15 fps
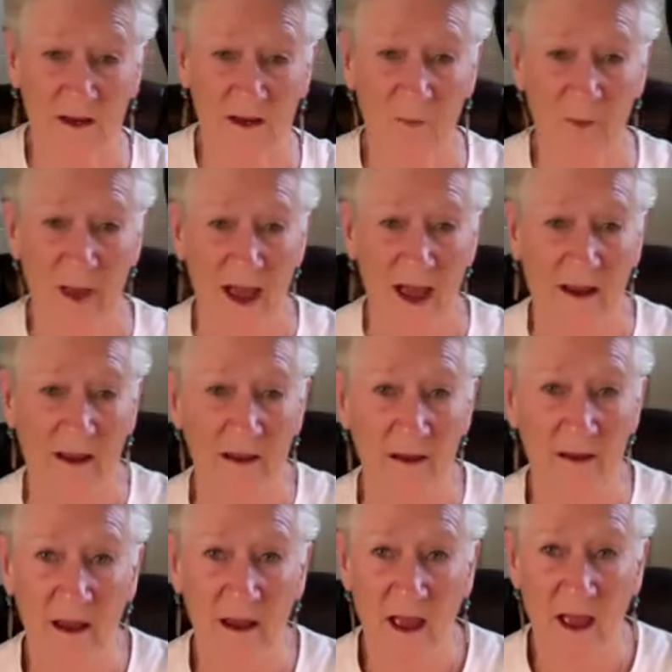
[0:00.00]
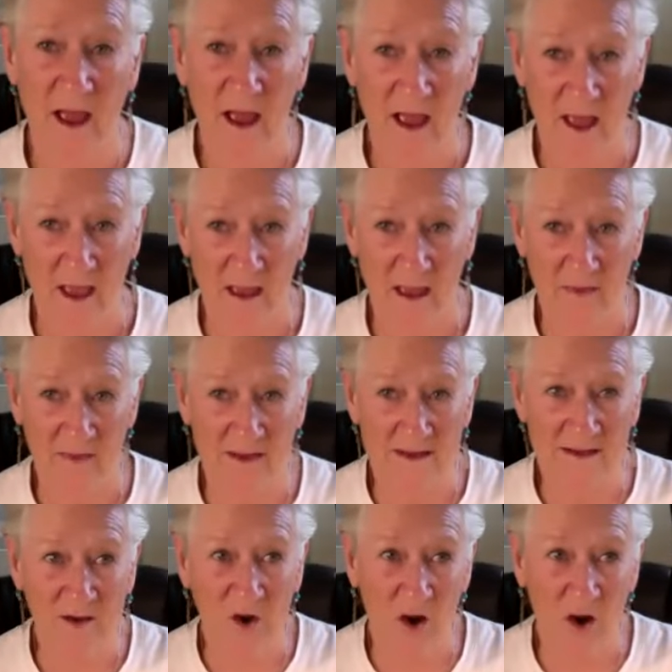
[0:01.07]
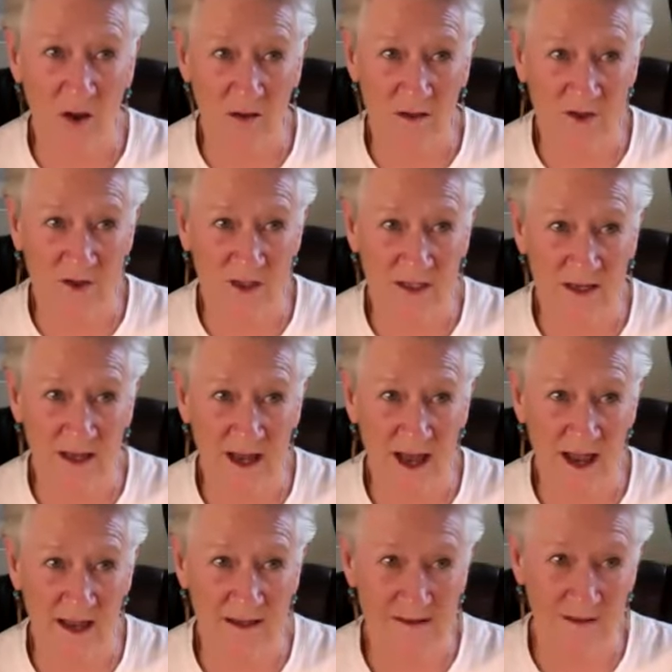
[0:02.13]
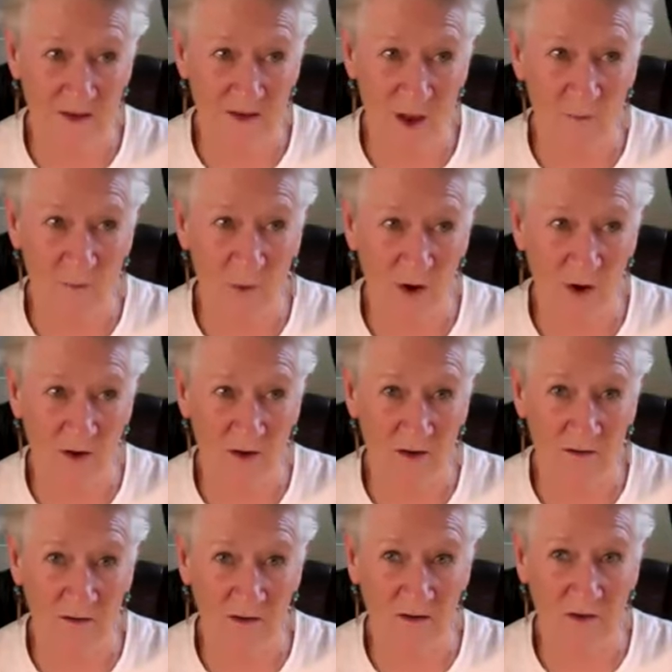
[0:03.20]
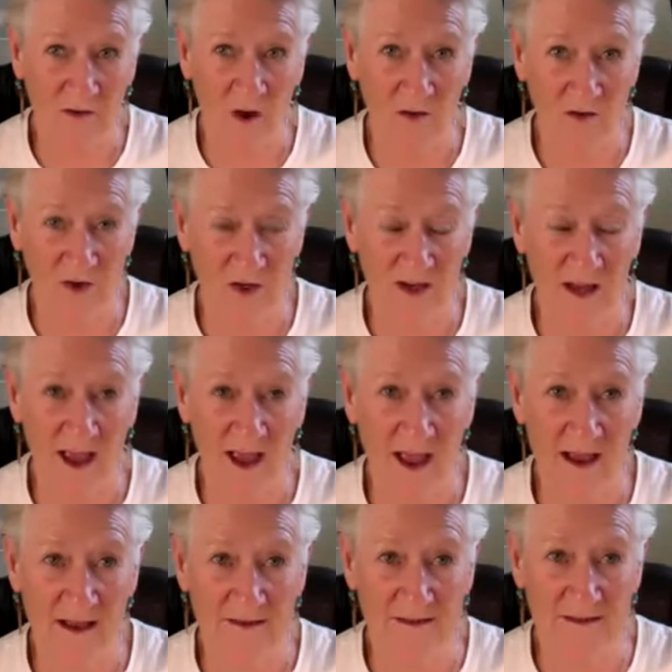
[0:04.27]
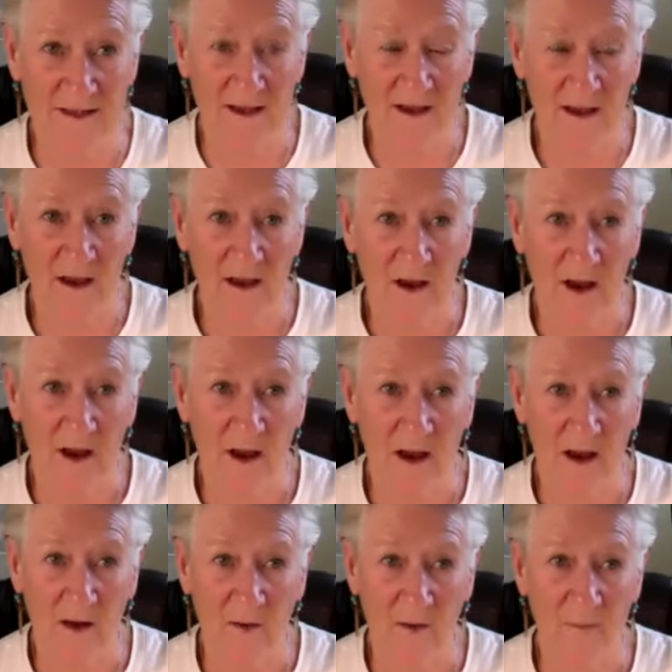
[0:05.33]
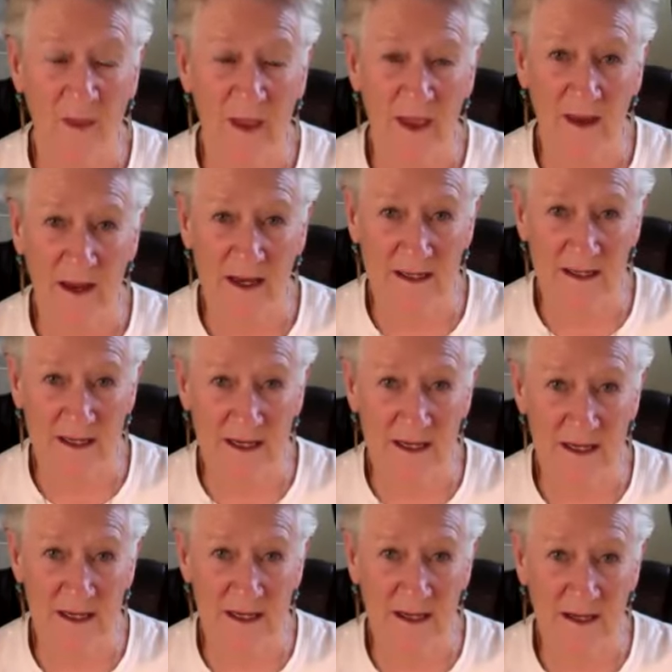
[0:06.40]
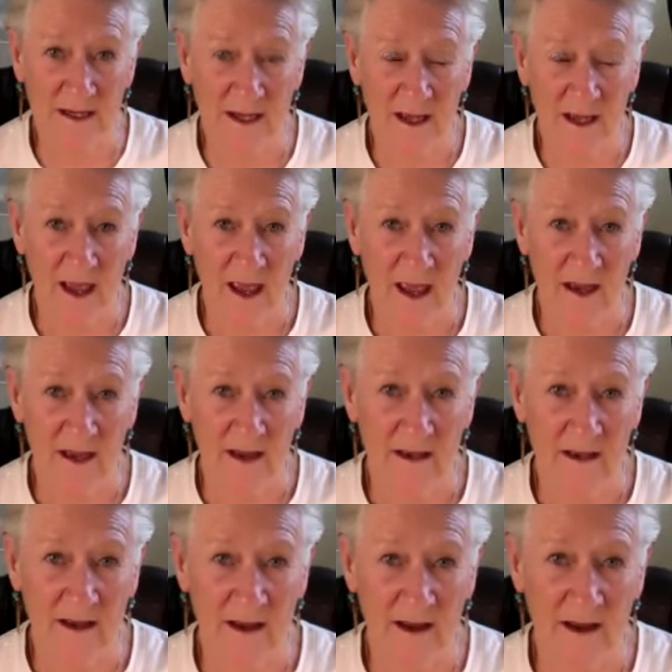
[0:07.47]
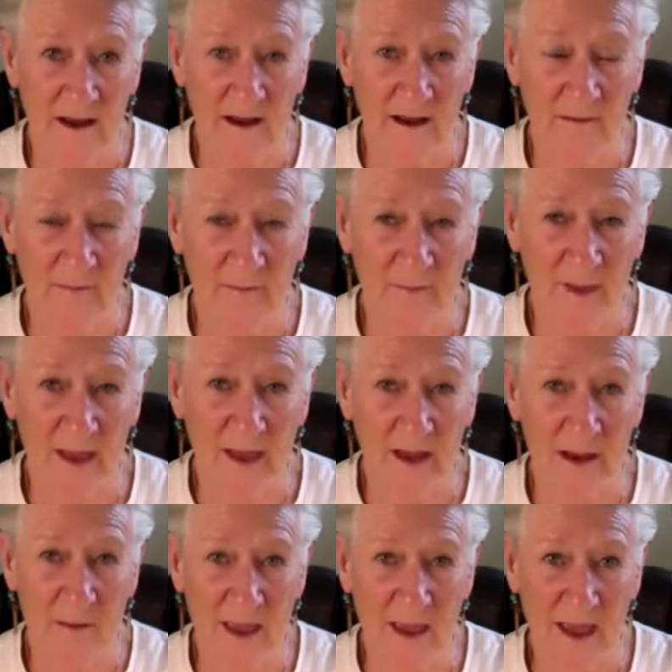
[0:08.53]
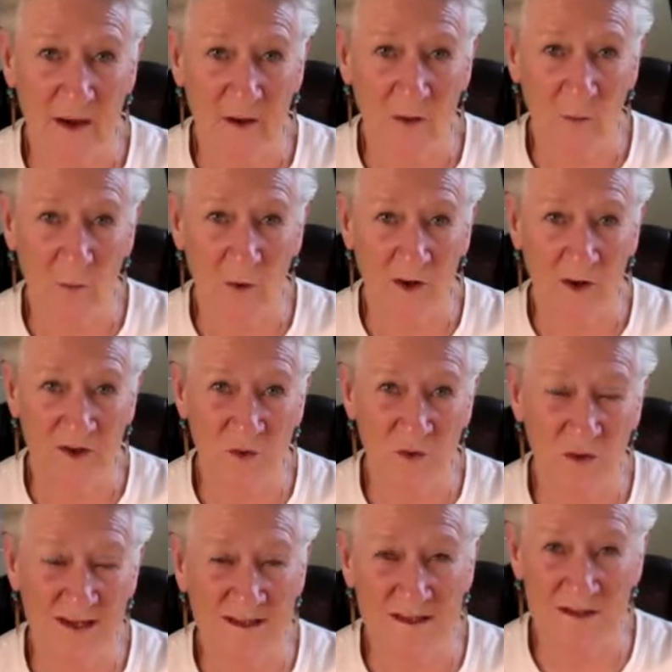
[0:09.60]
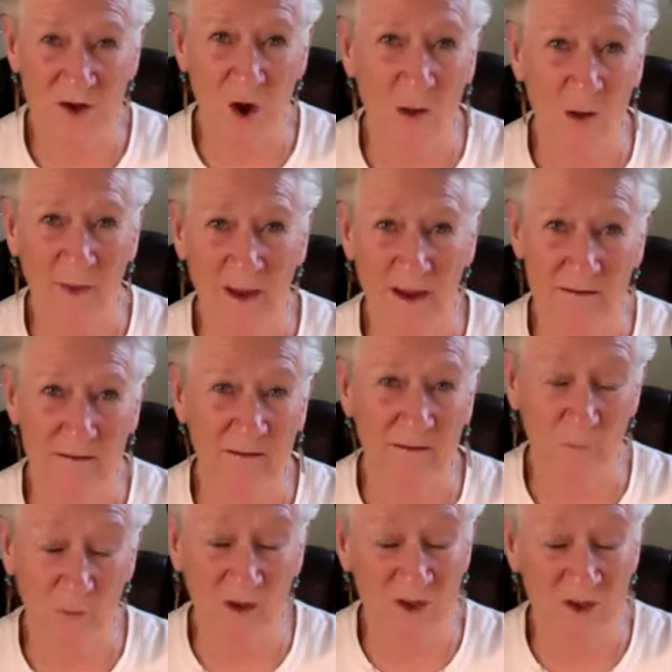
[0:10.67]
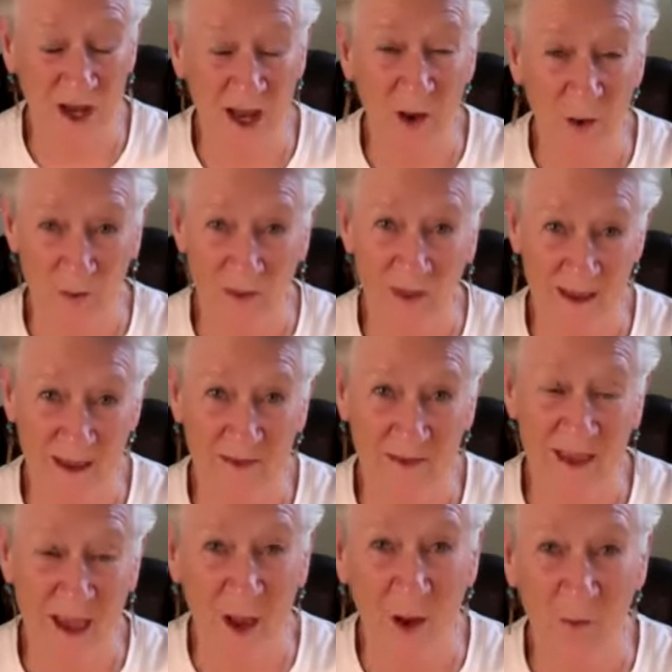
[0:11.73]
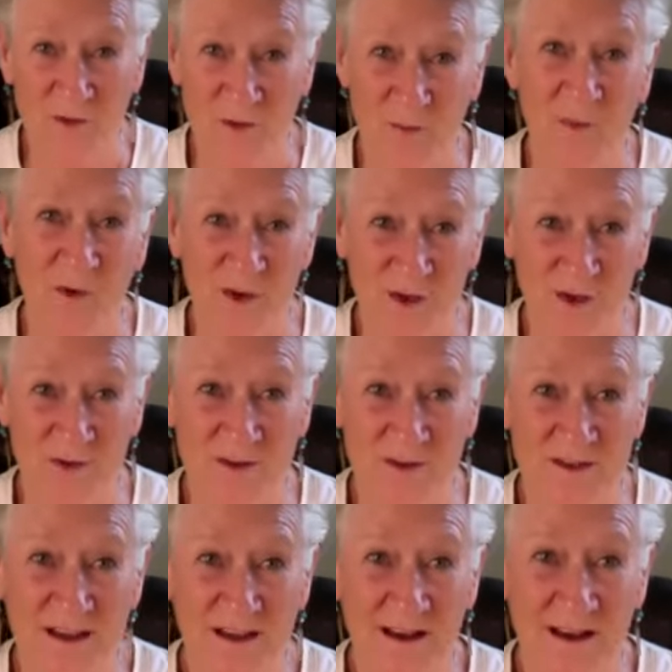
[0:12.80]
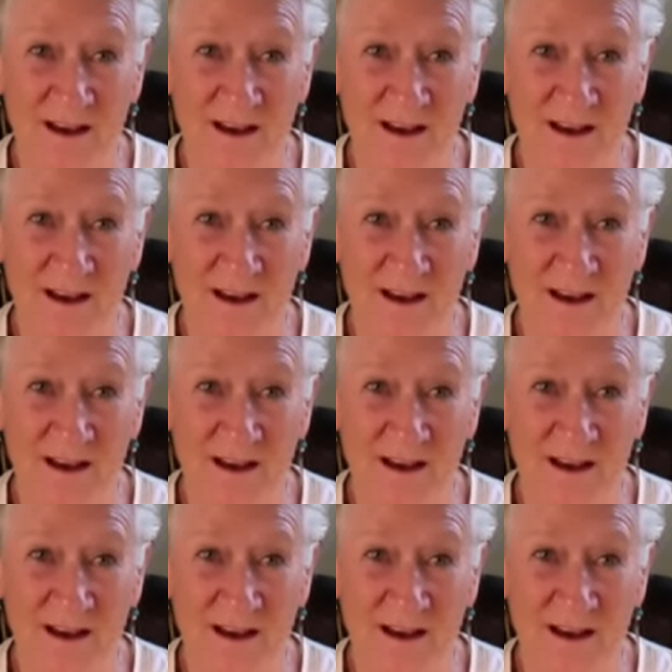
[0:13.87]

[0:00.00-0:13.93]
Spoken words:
in a packet. And this collagen has a lot more than collagen. It has NAD and NMN, which we stop at, which help they help to produce